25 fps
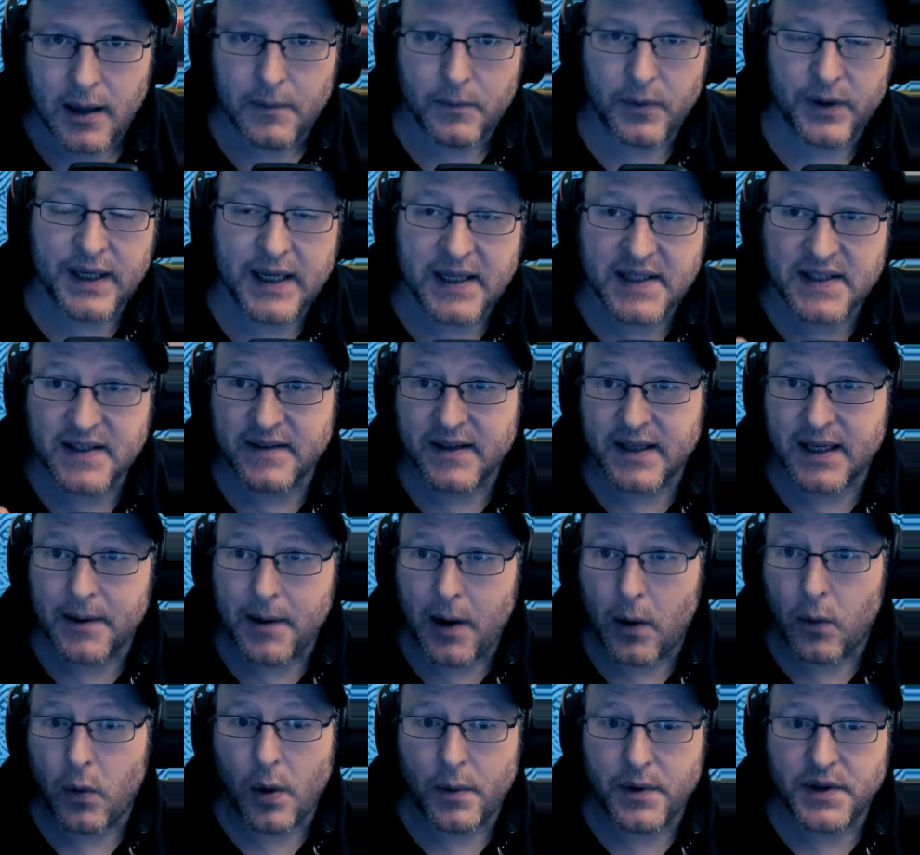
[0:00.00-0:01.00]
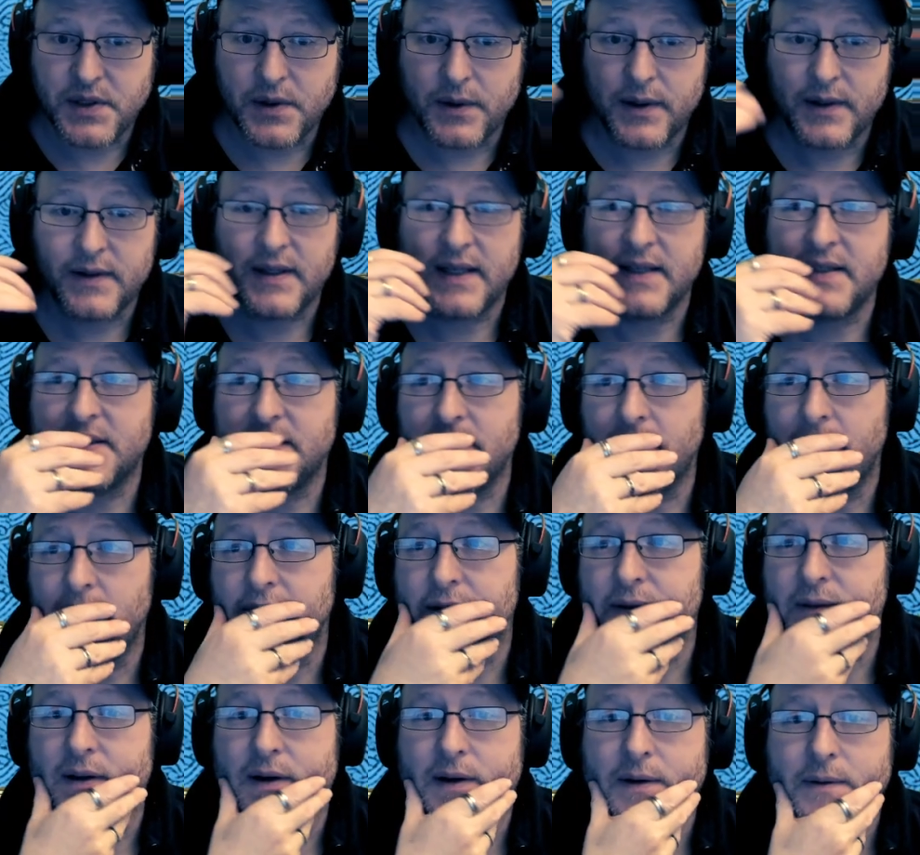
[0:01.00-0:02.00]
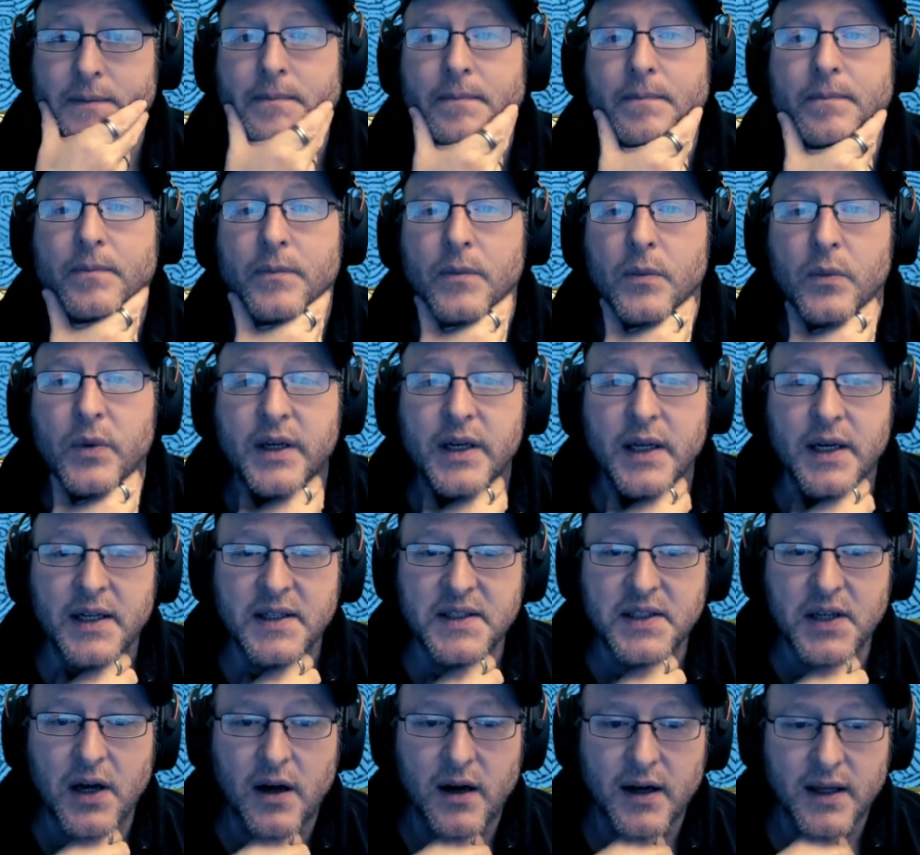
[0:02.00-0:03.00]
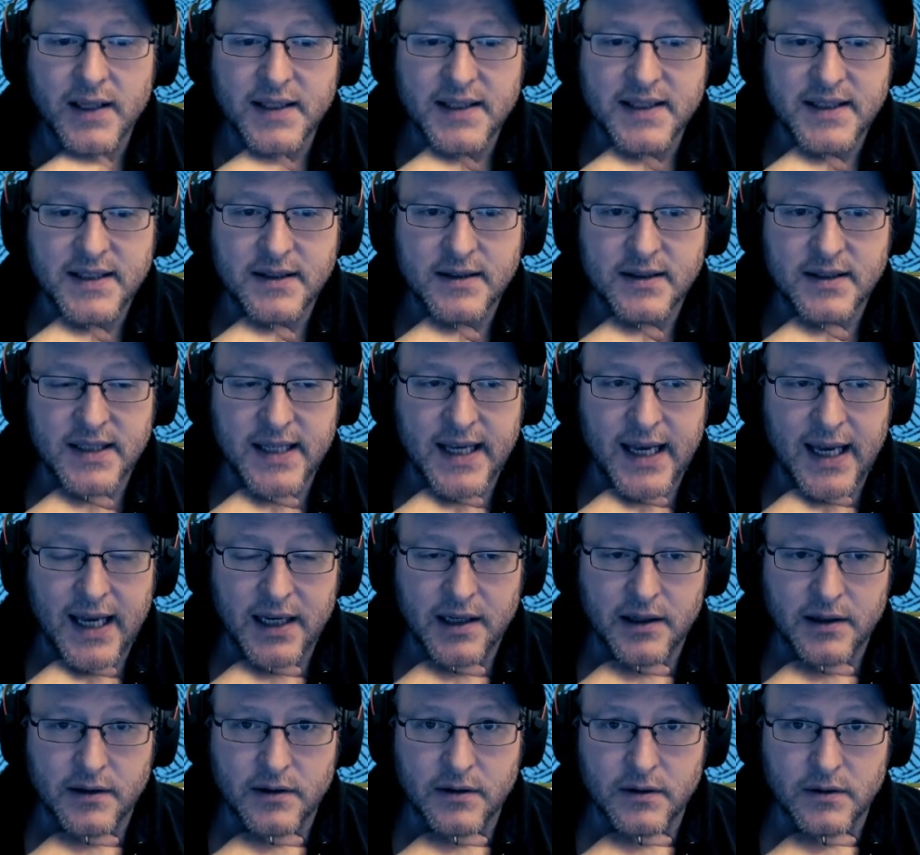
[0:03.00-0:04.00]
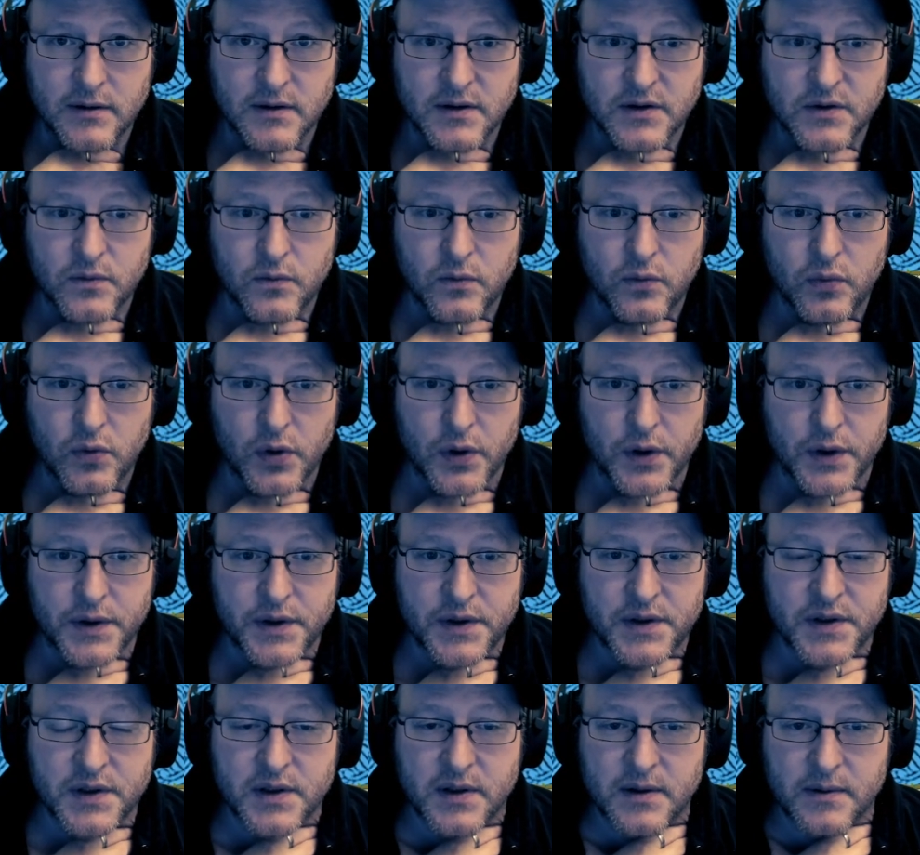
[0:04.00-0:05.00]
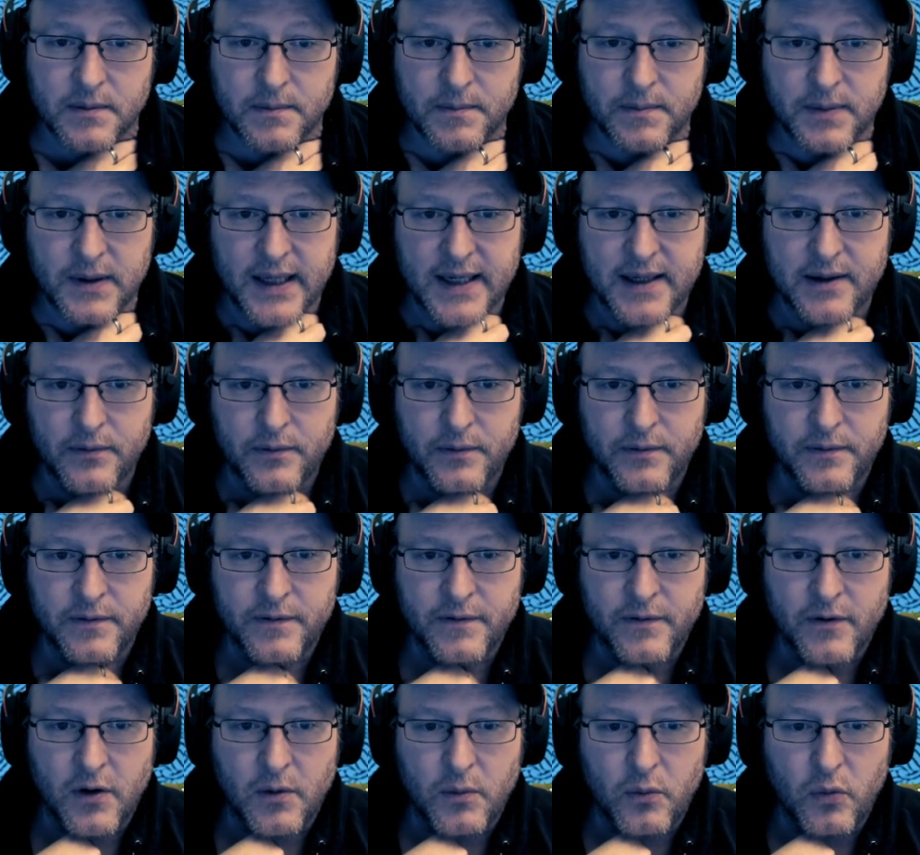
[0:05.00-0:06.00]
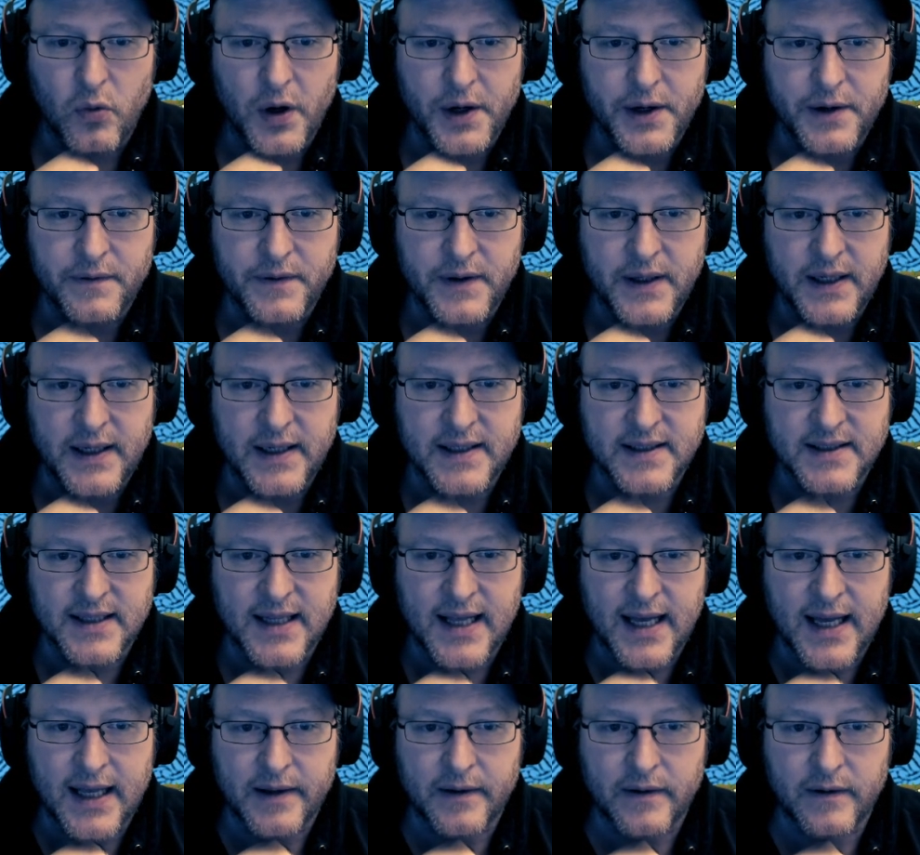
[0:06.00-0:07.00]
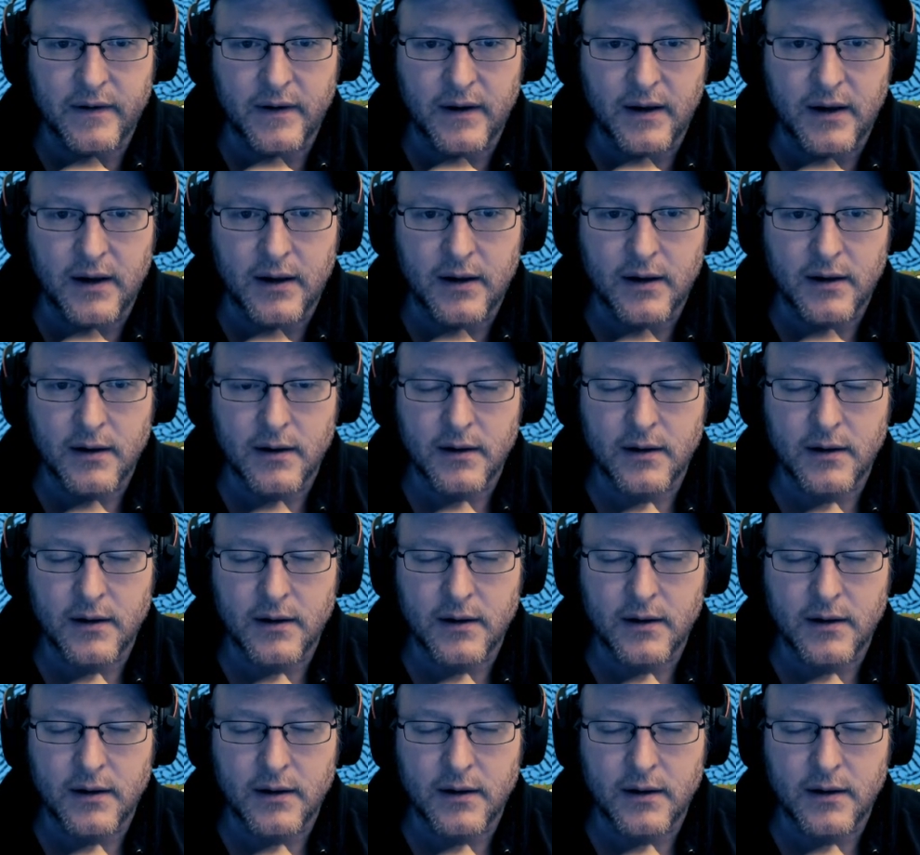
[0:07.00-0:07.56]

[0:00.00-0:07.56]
We need to think about what we're doing this turn, though. We're going to Dark and Tangled Woods, play from one of these lands here.